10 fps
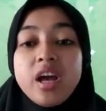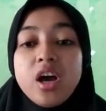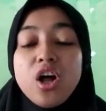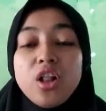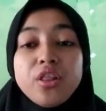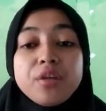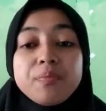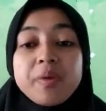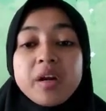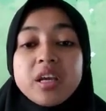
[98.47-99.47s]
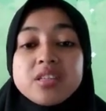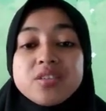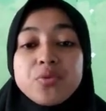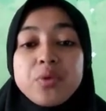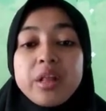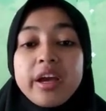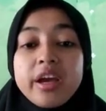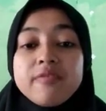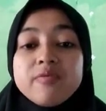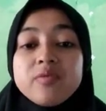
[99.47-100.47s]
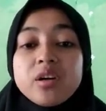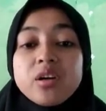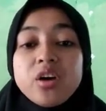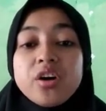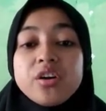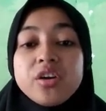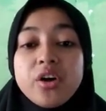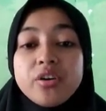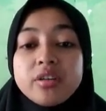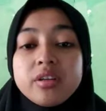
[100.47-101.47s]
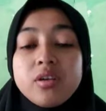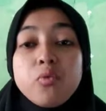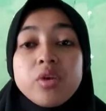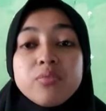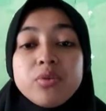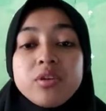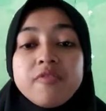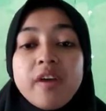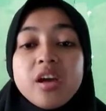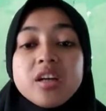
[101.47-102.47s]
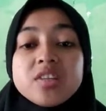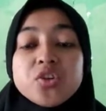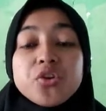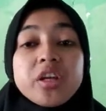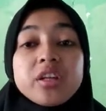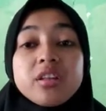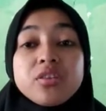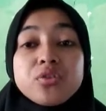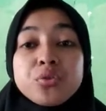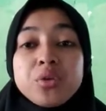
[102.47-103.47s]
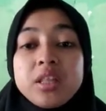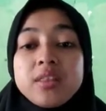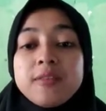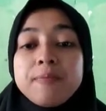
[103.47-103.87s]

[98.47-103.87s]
All noun phrase will have car noun with modifiers connected to it.